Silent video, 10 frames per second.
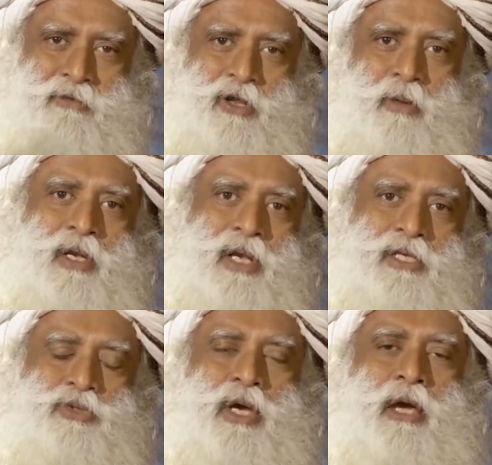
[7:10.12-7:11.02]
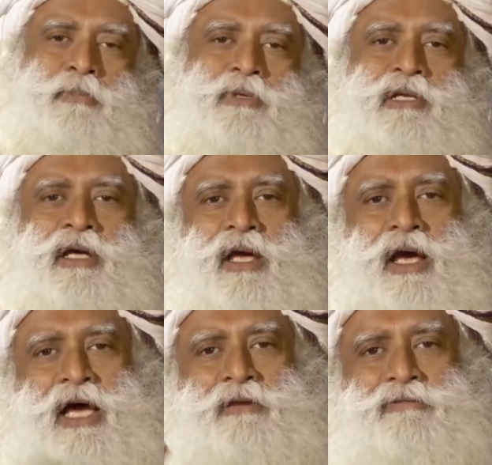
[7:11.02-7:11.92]
phenomenal has to happen,
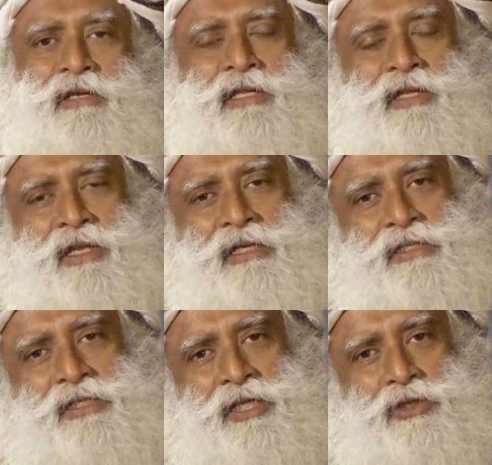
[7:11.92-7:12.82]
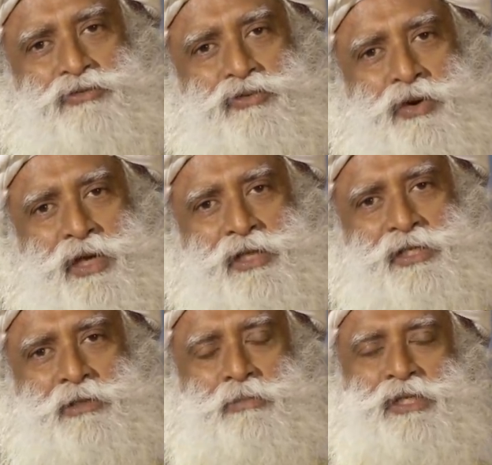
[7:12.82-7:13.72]
I feel in the next three to four
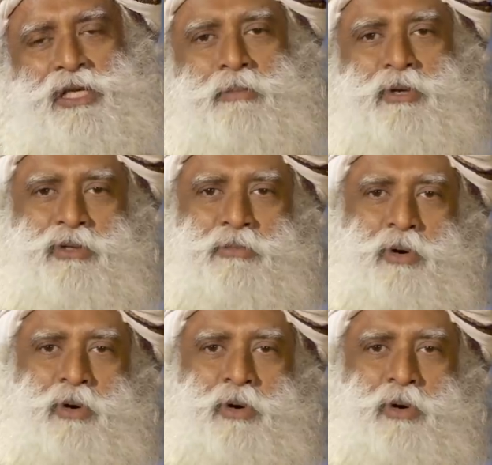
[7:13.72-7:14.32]
years, it must come into the